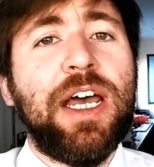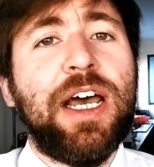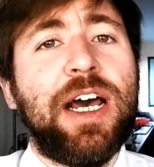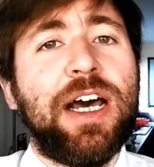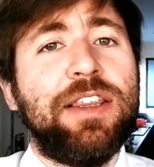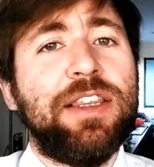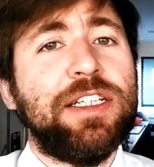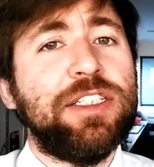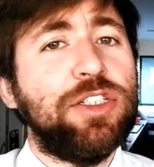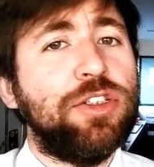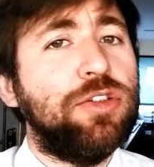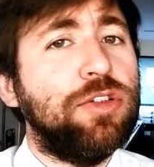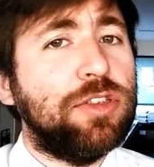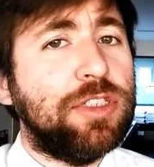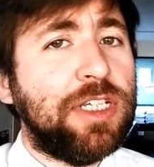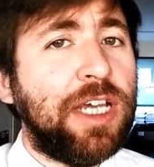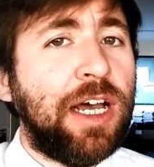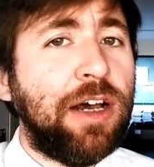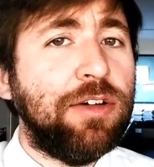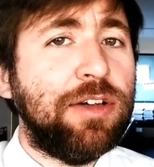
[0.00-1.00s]
And that's a
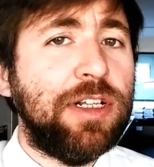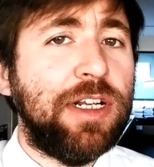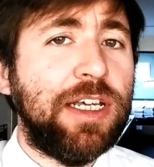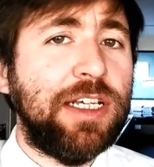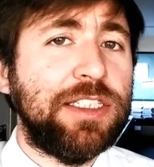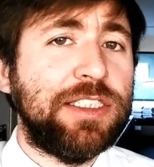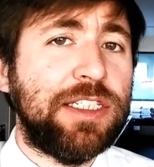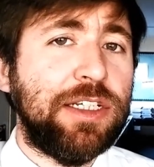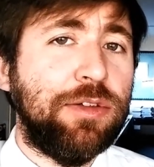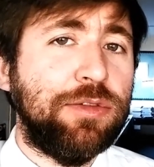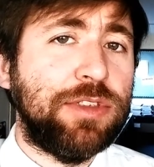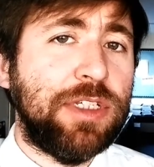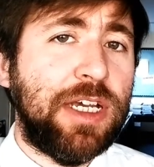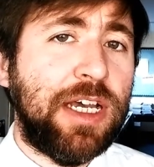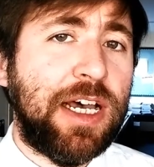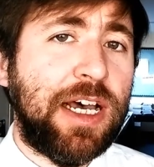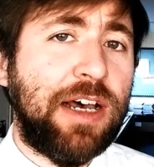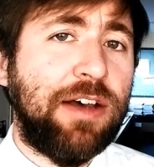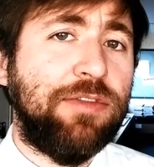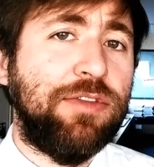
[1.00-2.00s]
good calculator skill to
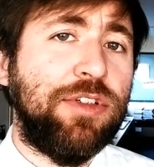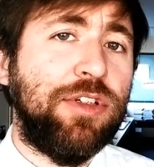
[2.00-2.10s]
have.